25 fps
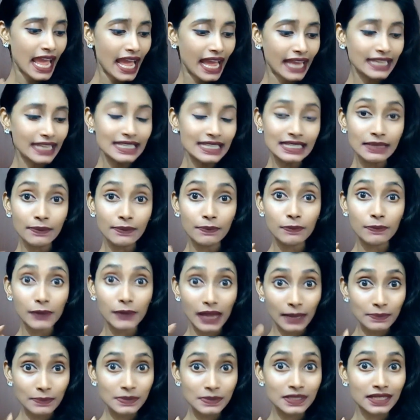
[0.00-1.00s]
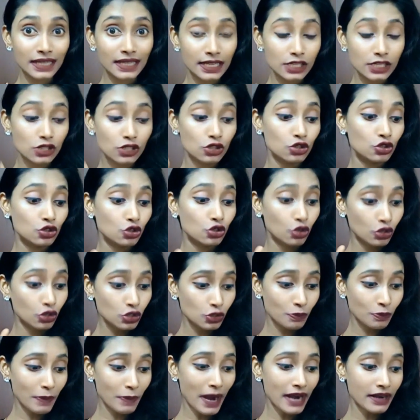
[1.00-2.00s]
And plum says
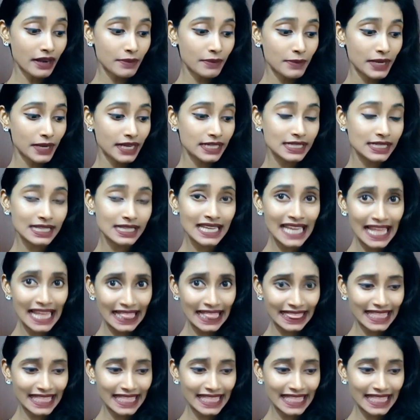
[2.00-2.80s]
no to parabens,